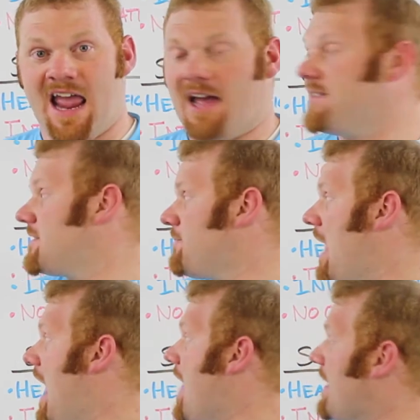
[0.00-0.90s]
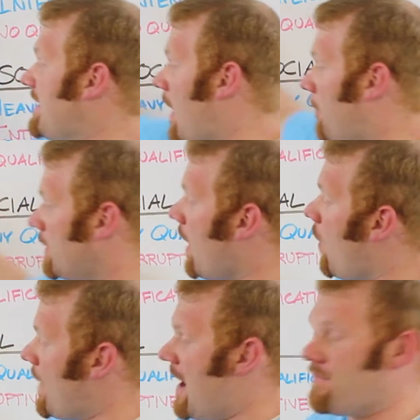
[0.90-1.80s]
ads. And then down
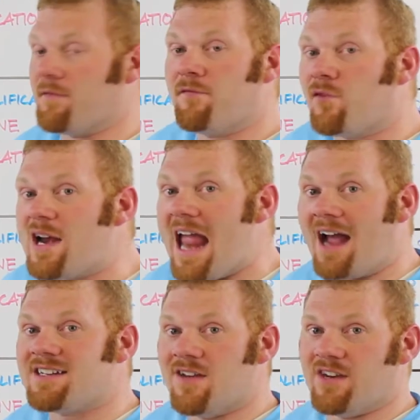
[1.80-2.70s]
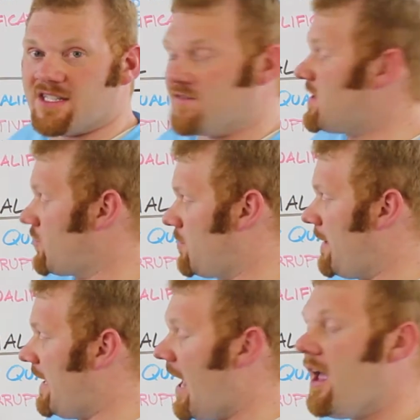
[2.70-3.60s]
below, we have the free activities of social
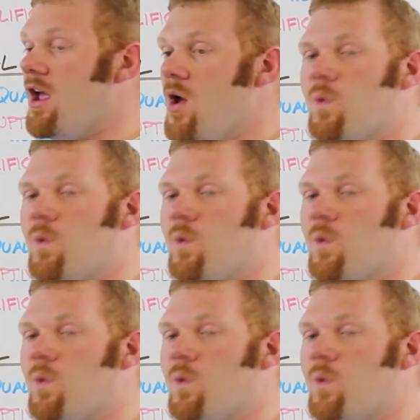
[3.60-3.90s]
media,